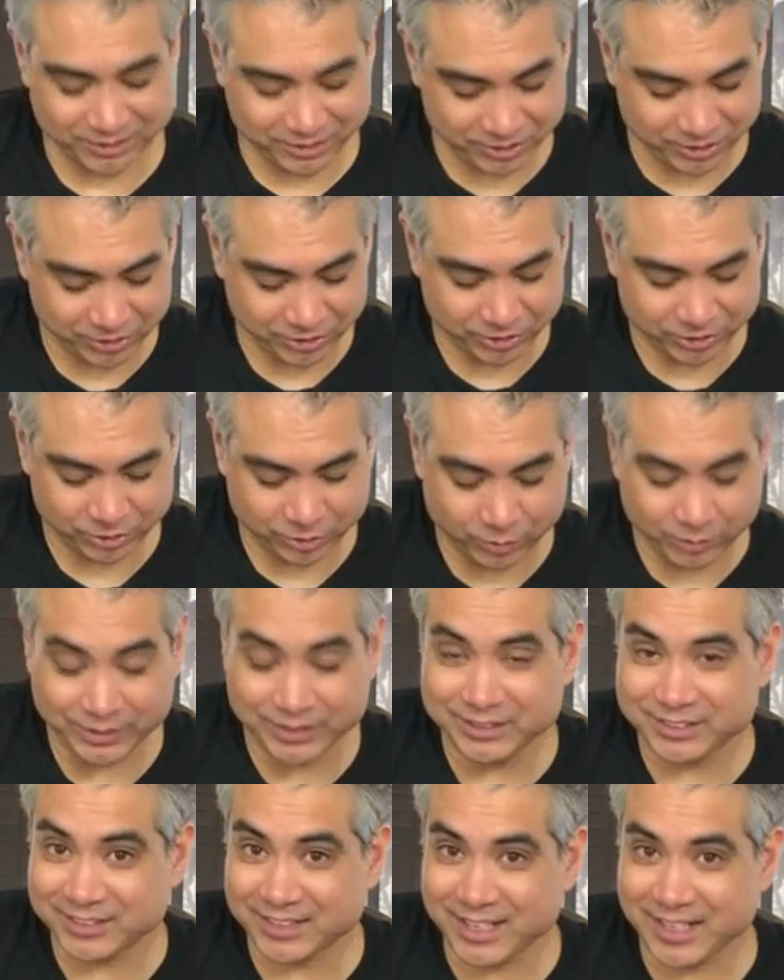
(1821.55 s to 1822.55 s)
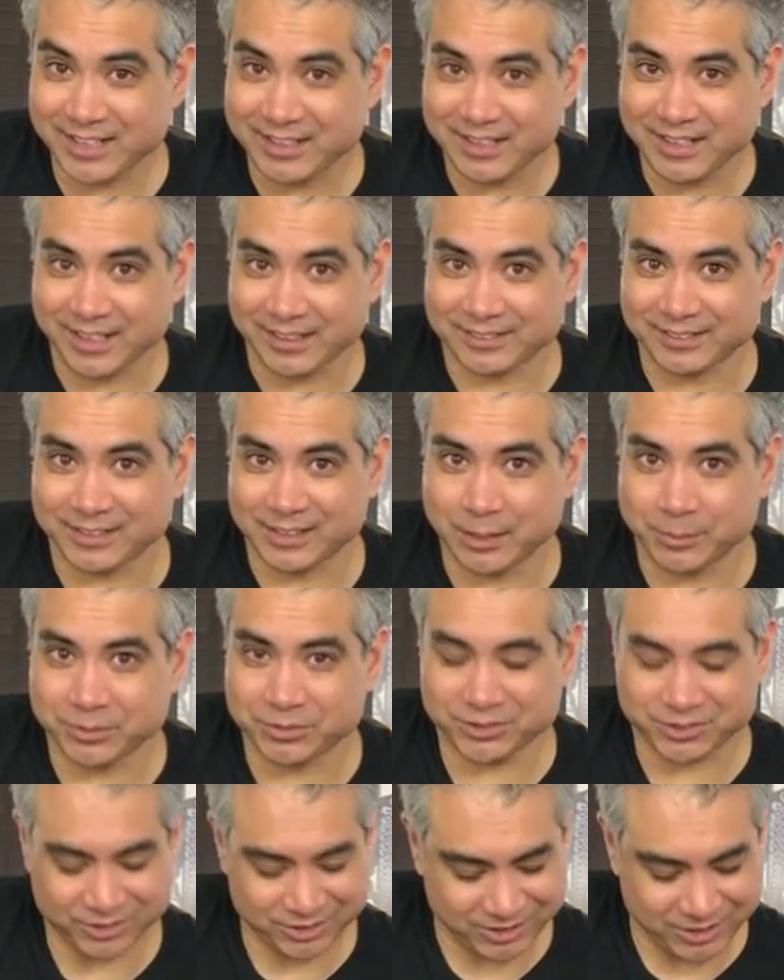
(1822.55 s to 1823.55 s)
squeeze that neck to keep
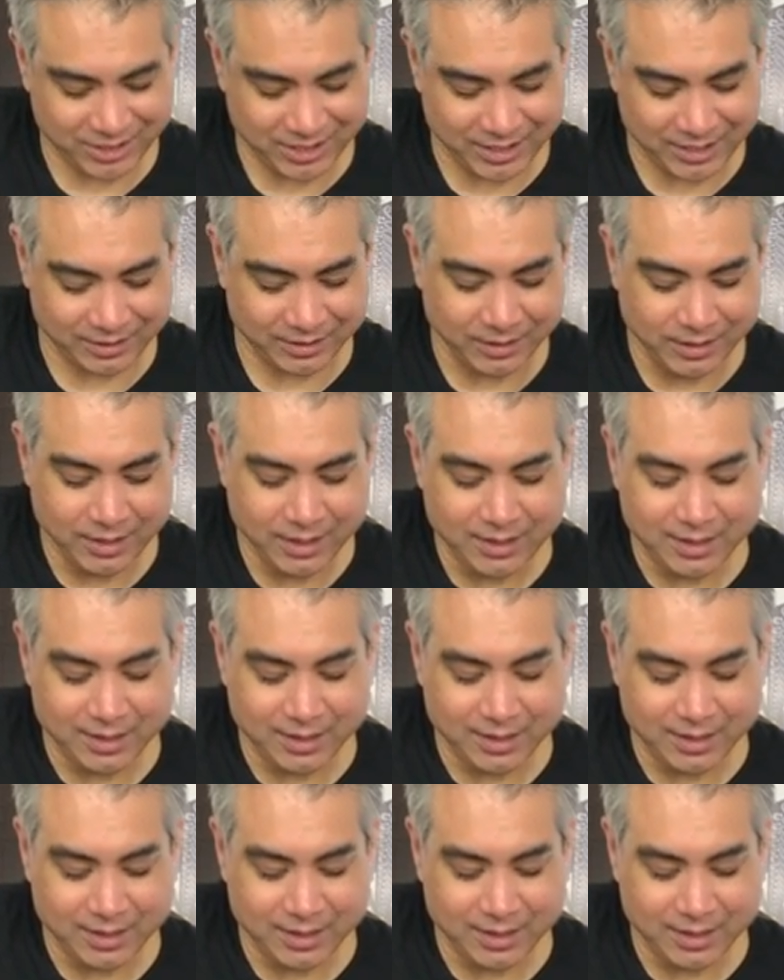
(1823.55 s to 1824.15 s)
your sustain.